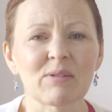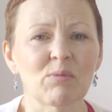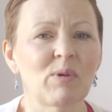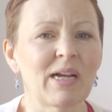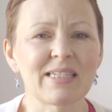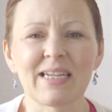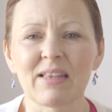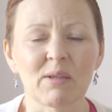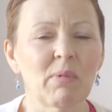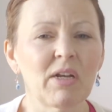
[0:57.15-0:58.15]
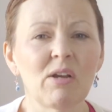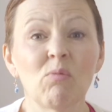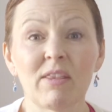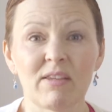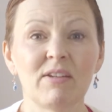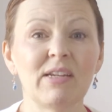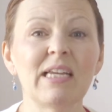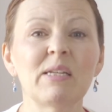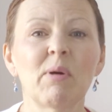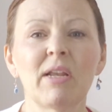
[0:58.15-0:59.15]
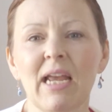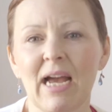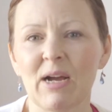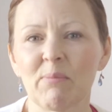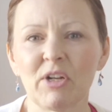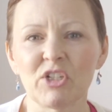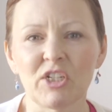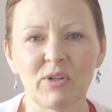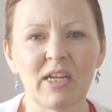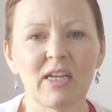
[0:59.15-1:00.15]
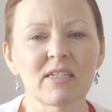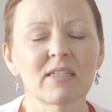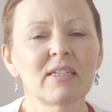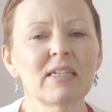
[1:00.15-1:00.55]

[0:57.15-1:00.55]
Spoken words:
where to get the money, whether you need money, how much you need,